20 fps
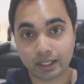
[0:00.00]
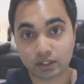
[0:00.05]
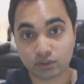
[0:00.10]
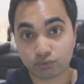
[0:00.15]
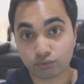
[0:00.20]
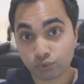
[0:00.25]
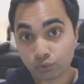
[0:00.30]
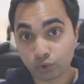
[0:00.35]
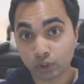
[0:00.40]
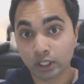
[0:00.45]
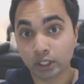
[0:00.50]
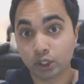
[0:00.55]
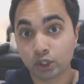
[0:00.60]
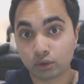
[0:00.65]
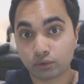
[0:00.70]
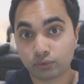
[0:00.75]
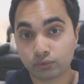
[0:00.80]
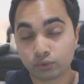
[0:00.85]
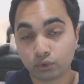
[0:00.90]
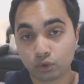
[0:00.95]
and it's really
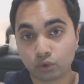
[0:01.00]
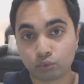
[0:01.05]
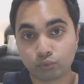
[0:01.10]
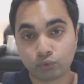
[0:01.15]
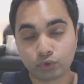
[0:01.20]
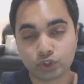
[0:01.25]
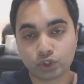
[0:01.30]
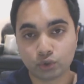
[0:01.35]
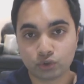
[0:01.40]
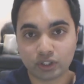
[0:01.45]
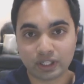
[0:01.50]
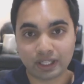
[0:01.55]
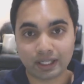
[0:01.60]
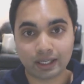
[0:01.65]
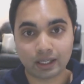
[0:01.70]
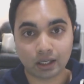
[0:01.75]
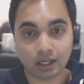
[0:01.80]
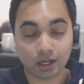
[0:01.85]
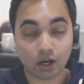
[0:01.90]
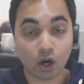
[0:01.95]
good for
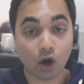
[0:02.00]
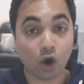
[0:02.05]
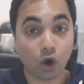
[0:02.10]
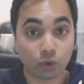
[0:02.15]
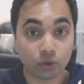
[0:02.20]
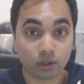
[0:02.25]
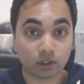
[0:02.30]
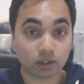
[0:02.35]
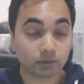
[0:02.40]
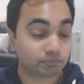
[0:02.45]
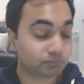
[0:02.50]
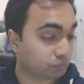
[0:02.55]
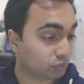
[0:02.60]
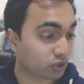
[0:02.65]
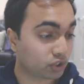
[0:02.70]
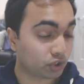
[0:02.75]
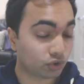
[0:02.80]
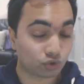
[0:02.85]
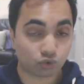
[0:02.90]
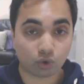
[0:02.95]
reducing uh, odor,
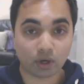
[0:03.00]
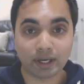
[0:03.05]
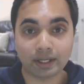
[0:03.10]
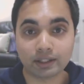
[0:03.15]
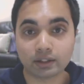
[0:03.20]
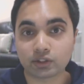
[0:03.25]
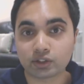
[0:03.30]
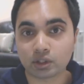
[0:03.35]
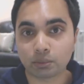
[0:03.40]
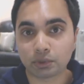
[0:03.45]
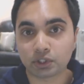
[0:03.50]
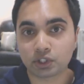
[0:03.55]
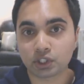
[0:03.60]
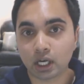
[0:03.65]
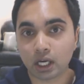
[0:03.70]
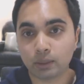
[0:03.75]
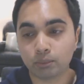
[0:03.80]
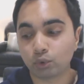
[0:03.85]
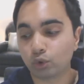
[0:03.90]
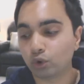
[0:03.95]
which is great in the
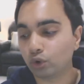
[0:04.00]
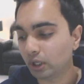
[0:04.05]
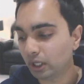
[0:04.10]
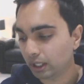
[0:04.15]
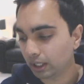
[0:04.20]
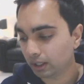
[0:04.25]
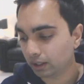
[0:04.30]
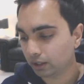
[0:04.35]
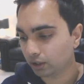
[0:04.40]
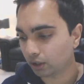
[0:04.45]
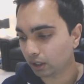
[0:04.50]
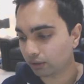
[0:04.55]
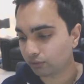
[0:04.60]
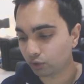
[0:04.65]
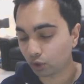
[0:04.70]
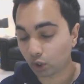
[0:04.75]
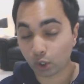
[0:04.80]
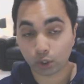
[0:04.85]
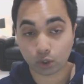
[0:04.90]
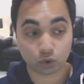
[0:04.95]
summertime or you know
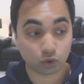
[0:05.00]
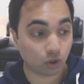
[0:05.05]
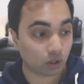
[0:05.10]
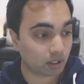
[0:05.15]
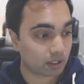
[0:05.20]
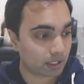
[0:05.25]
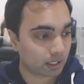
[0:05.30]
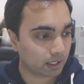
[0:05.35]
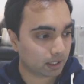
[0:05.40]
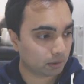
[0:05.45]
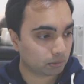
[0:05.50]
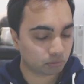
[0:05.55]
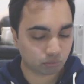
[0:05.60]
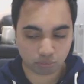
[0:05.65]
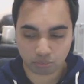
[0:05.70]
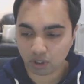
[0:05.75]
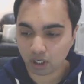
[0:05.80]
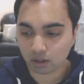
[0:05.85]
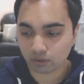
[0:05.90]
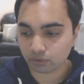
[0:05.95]
if you're going on holiday.
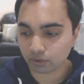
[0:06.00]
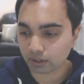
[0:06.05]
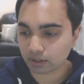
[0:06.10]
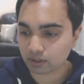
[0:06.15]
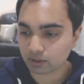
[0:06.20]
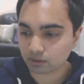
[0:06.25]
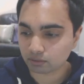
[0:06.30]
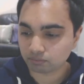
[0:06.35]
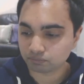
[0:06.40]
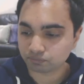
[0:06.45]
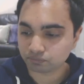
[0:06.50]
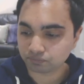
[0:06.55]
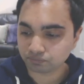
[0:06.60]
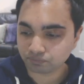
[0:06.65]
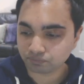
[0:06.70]
Perfect.